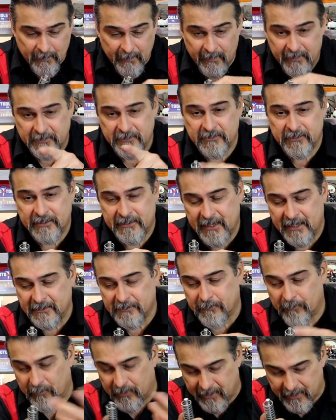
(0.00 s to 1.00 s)
This is a
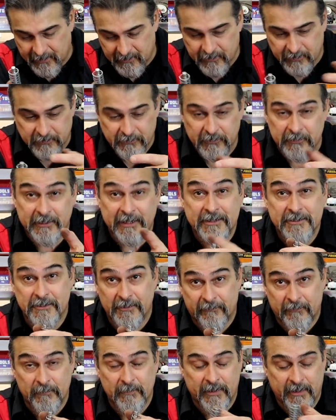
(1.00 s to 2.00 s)
test spring, just so it's
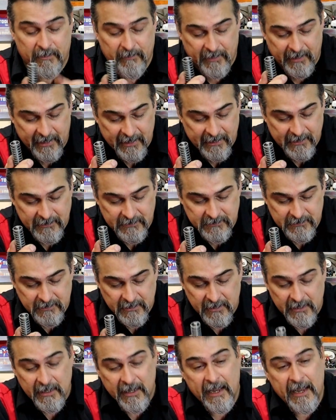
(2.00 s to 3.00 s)
easier for me on my hands,
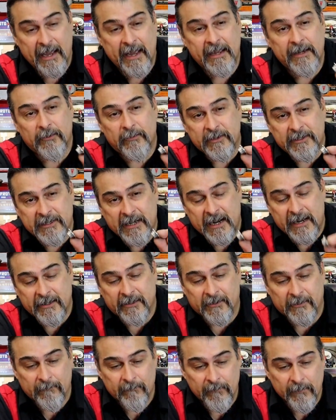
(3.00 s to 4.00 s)
and a
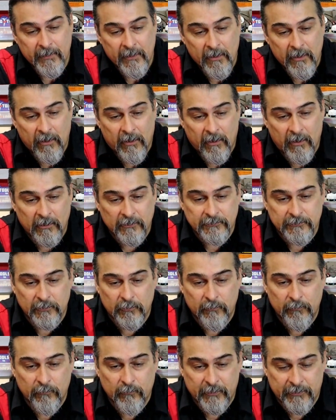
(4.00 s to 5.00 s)
retainer.
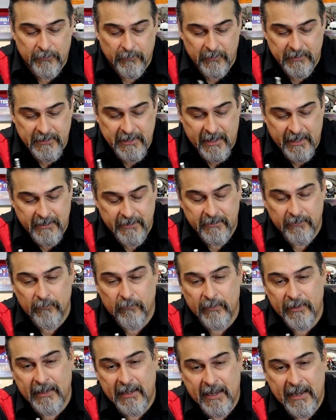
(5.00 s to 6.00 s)
Also, with the retainer,
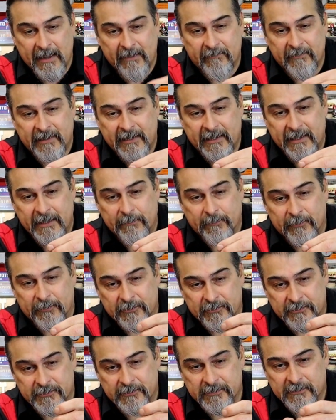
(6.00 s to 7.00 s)
we have
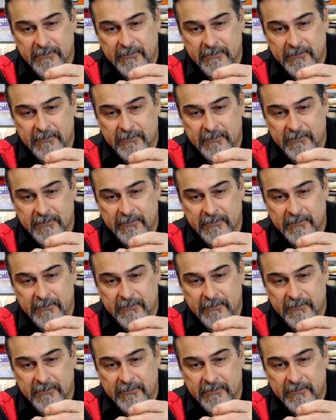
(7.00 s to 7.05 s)
keepers.